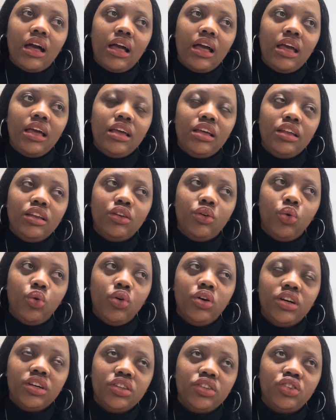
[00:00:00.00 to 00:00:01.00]
in
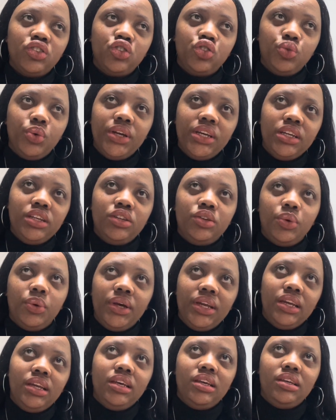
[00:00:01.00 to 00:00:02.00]
August
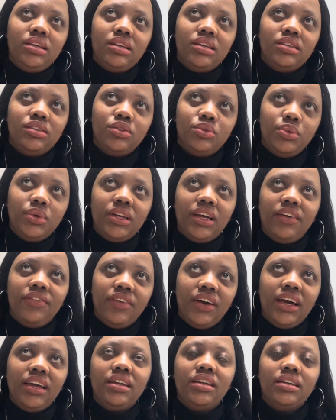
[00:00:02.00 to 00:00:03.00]
2020 is when I
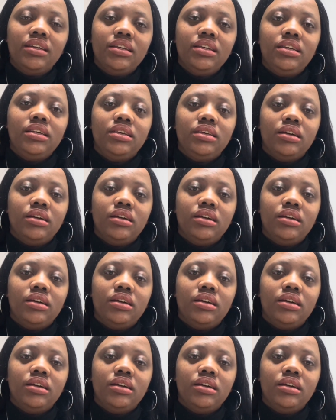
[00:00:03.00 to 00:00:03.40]
finally